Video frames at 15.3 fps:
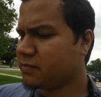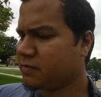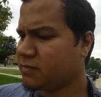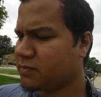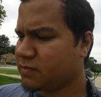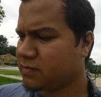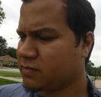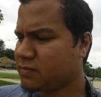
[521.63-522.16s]

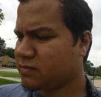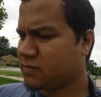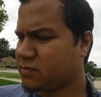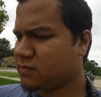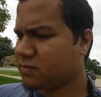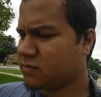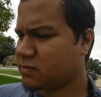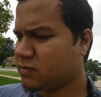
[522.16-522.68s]

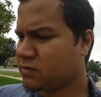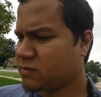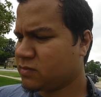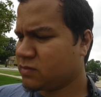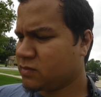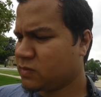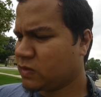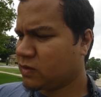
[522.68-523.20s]

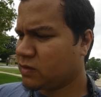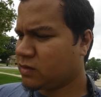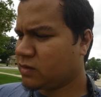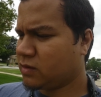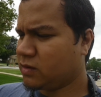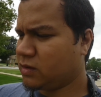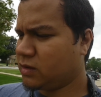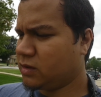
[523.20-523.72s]

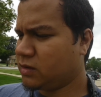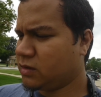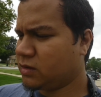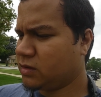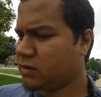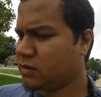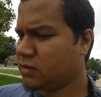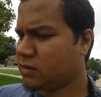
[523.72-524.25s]

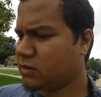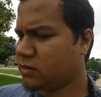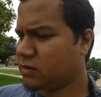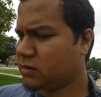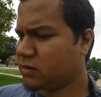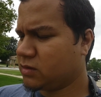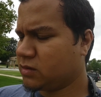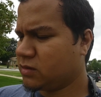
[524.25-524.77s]

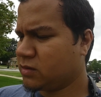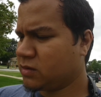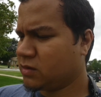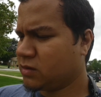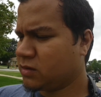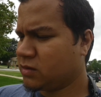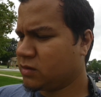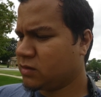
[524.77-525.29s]

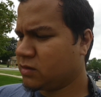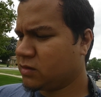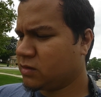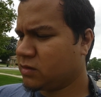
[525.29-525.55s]
No one is speaking in this clip.